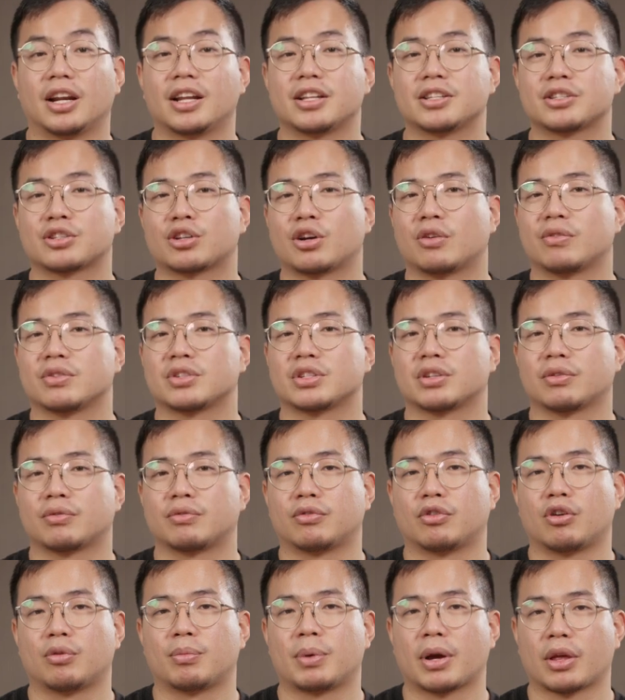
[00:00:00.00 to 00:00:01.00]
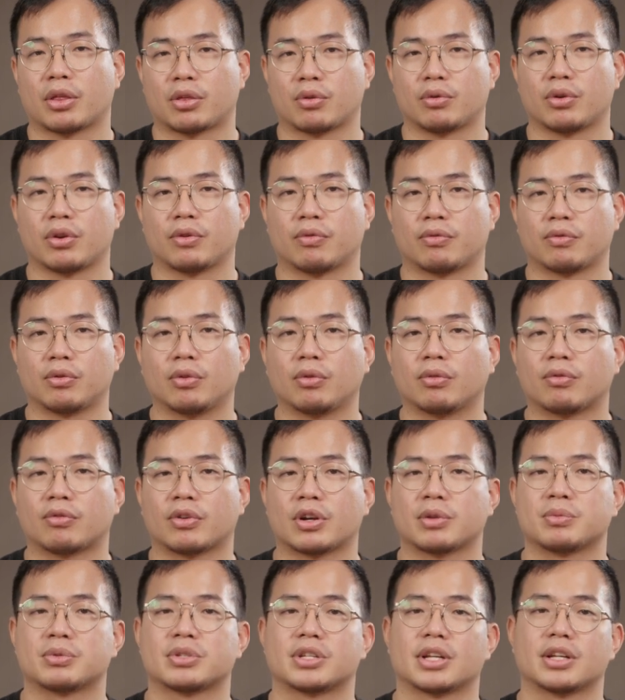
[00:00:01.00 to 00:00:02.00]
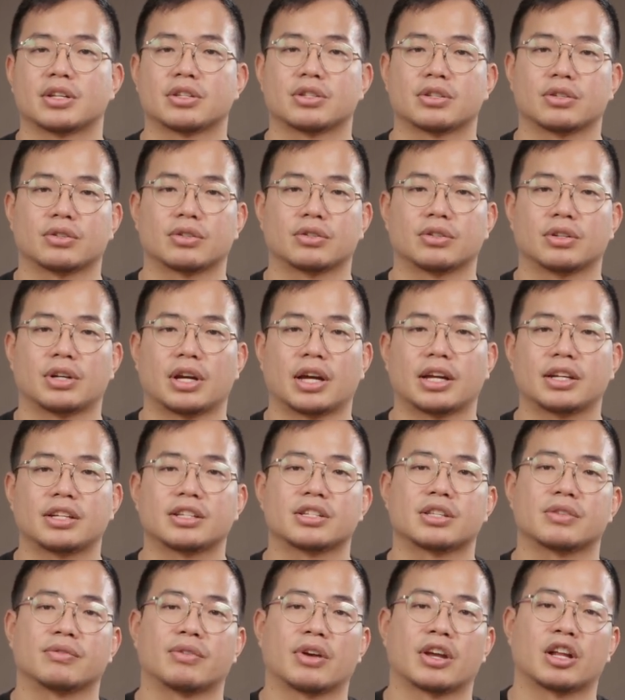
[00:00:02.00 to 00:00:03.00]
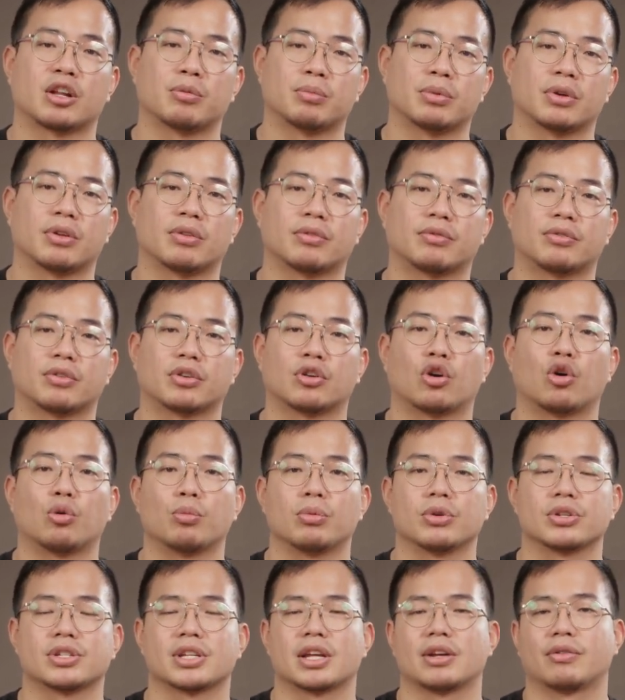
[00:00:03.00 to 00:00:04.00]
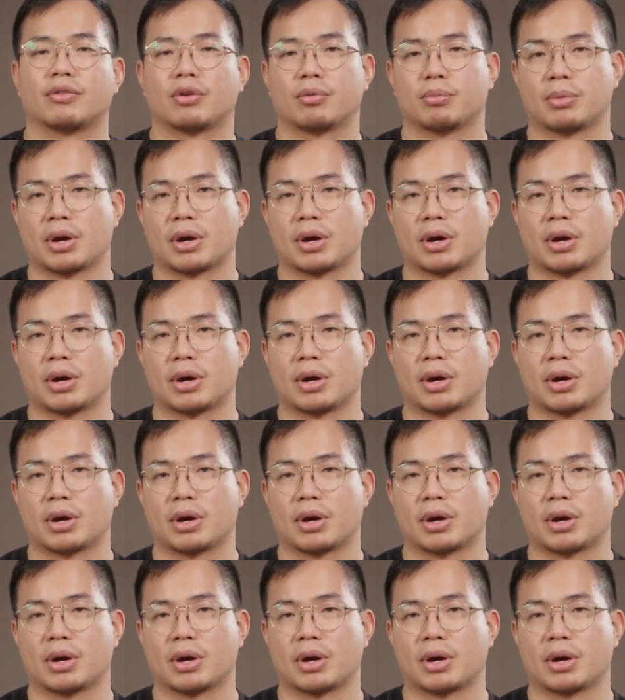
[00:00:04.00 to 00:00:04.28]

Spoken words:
lens covers a 4x3 full-frame sensor and is available for almost every